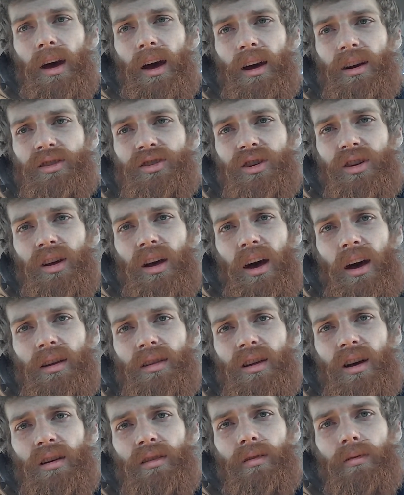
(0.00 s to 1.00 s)
actually had
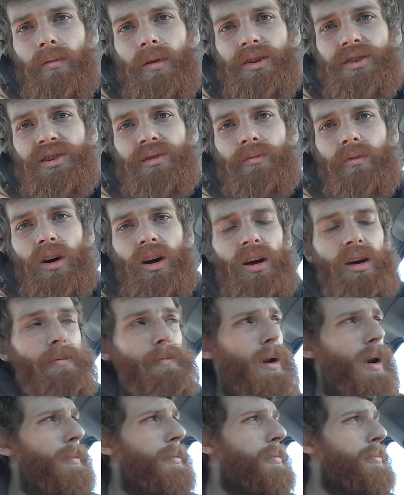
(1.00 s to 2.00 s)
another reason why I
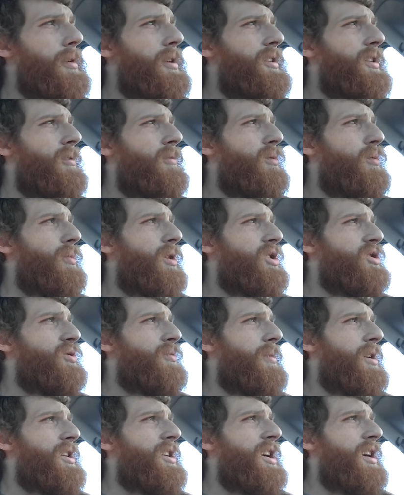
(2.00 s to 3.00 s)
probably never
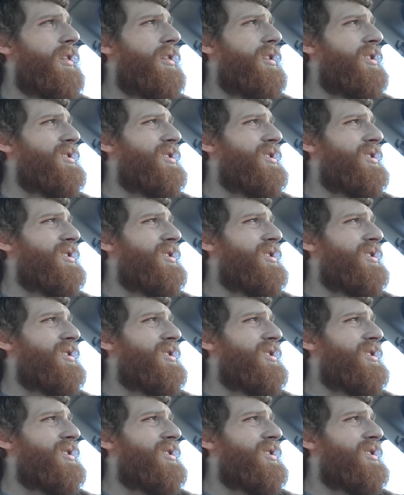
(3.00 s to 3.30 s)
brushed my teeth.